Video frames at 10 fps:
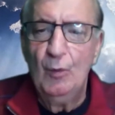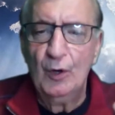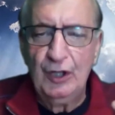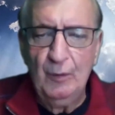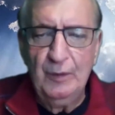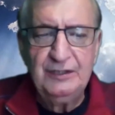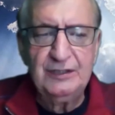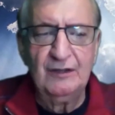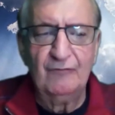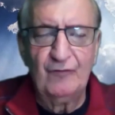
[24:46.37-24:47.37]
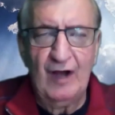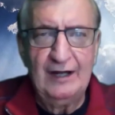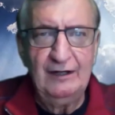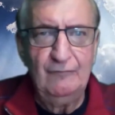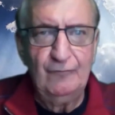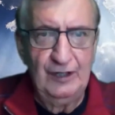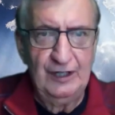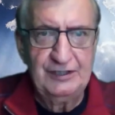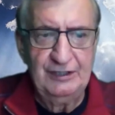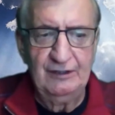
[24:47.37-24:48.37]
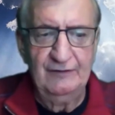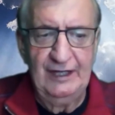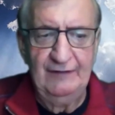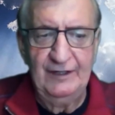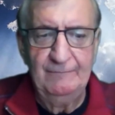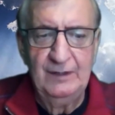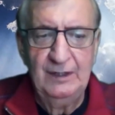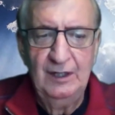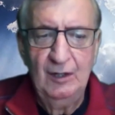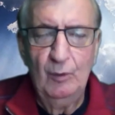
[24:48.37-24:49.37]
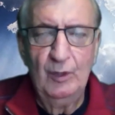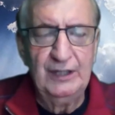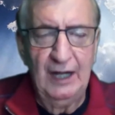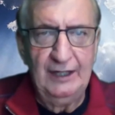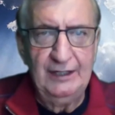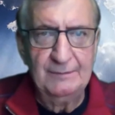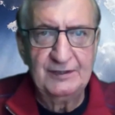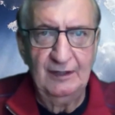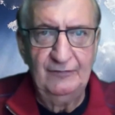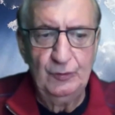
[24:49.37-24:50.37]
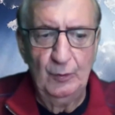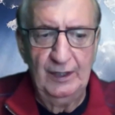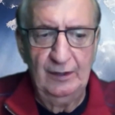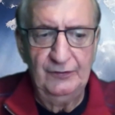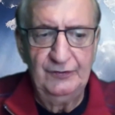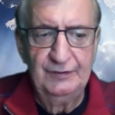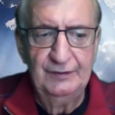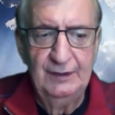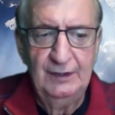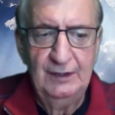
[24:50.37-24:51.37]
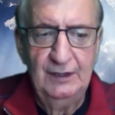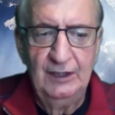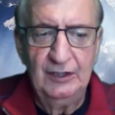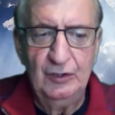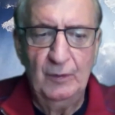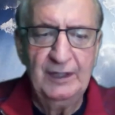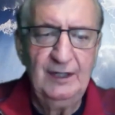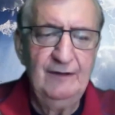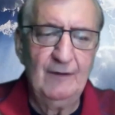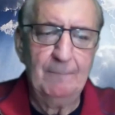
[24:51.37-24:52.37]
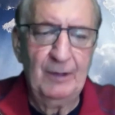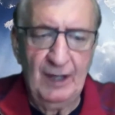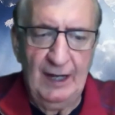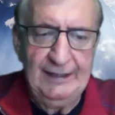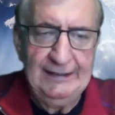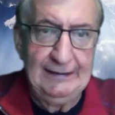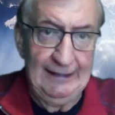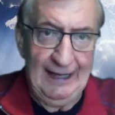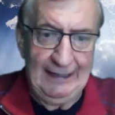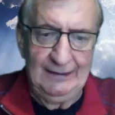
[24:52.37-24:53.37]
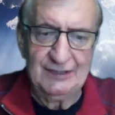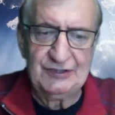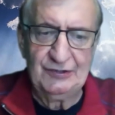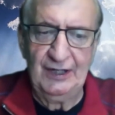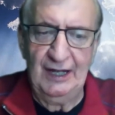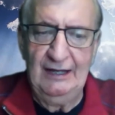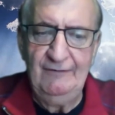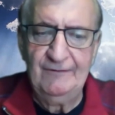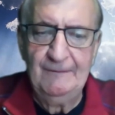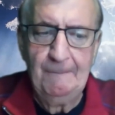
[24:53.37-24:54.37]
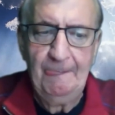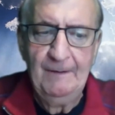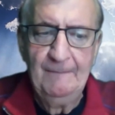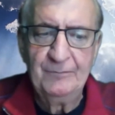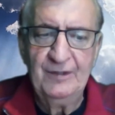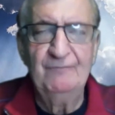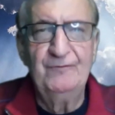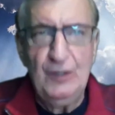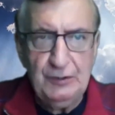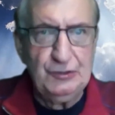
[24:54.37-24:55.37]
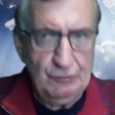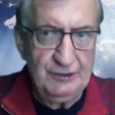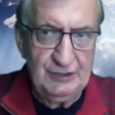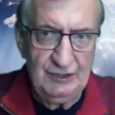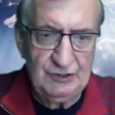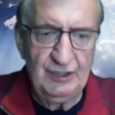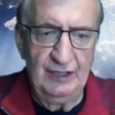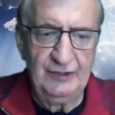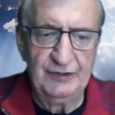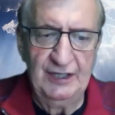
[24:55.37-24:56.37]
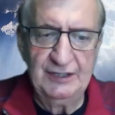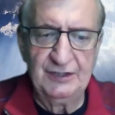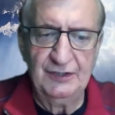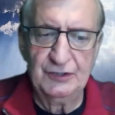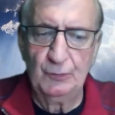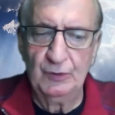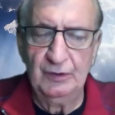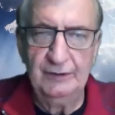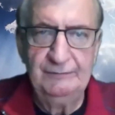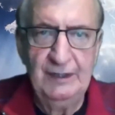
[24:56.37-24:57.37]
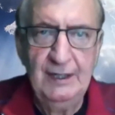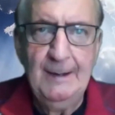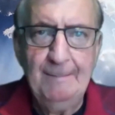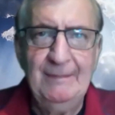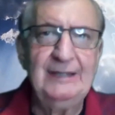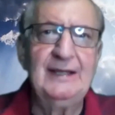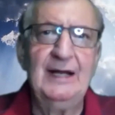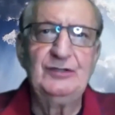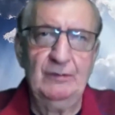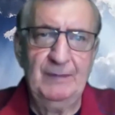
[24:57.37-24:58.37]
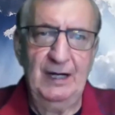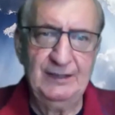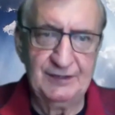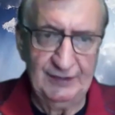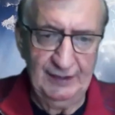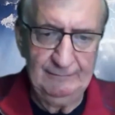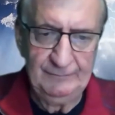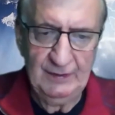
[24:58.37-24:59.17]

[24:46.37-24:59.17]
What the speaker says: We're going to the final frontier of heaven where God himself dwells. You want to live a plodding, lackluster life? Then focus your attention on the things of this world. Make that your mindset.